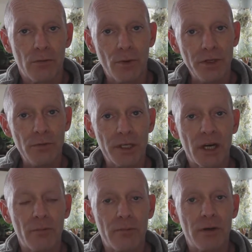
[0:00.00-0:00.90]
When you
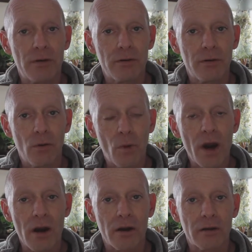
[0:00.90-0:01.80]
become
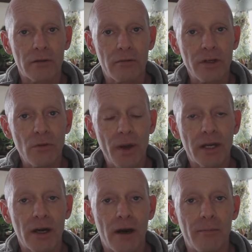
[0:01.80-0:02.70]
aware, when you
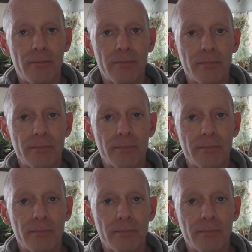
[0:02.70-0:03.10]
wake up,